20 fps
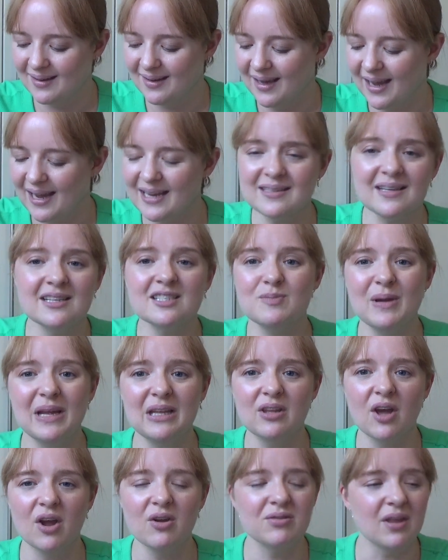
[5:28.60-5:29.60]
It does mean
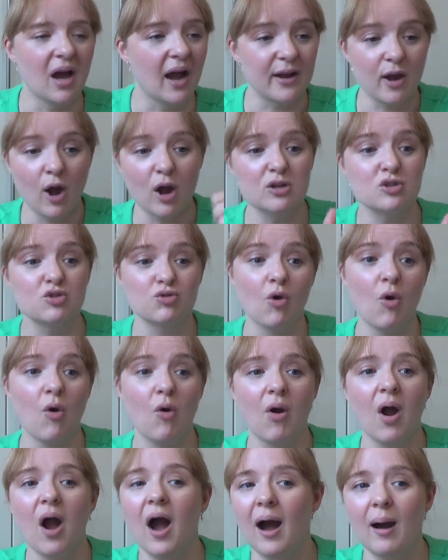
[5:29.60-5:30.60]
though that I can't
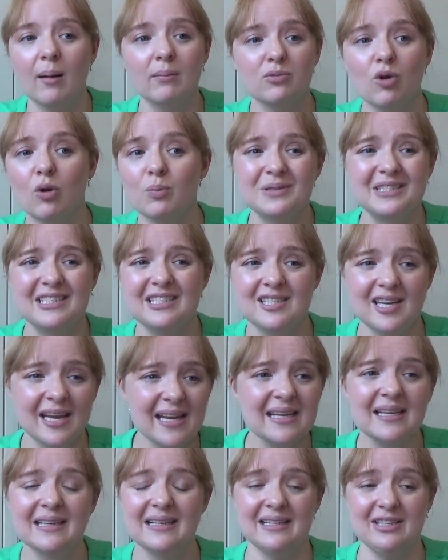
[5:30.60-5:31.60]
draw. I'm not
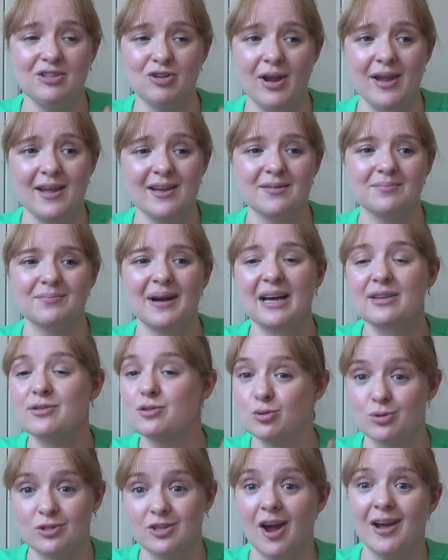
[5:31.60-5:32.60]
particularly great at maths
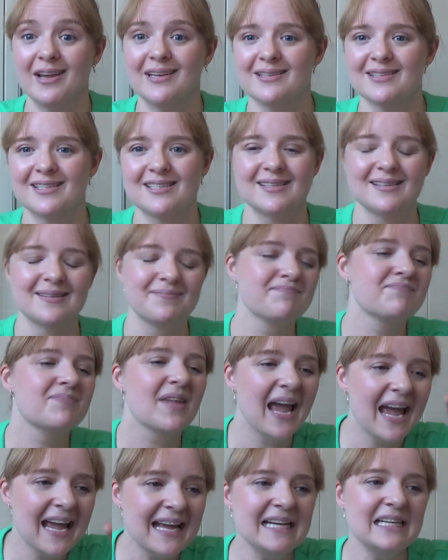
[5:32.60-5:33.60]
or science.
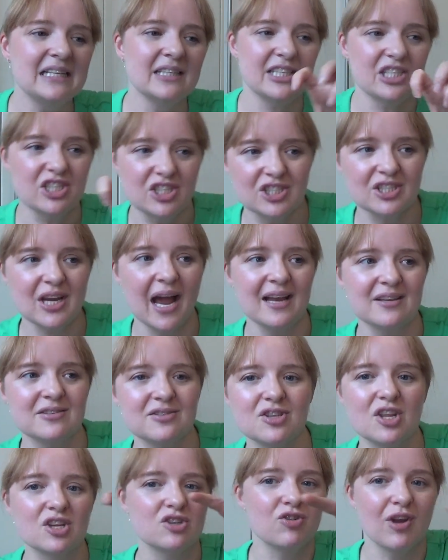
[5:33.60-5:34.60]
English
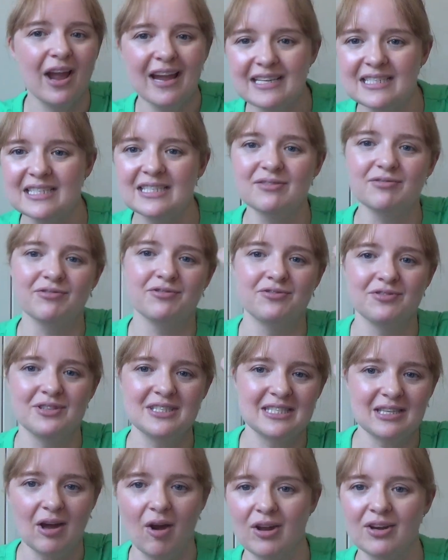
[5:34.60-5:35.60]
and the creative
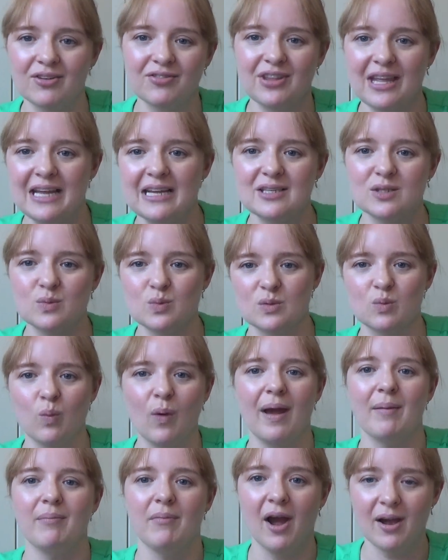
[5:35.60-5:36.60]
side of things was
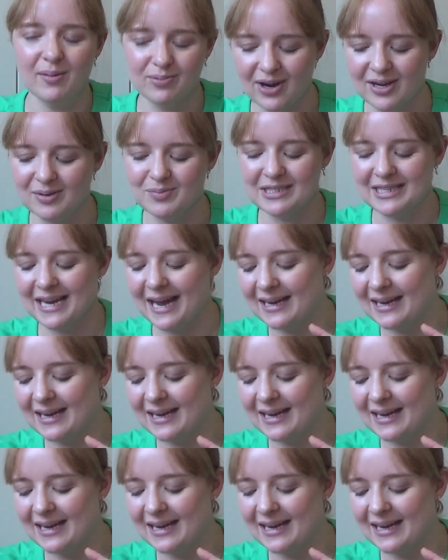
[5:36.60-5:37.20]
where my brain was at.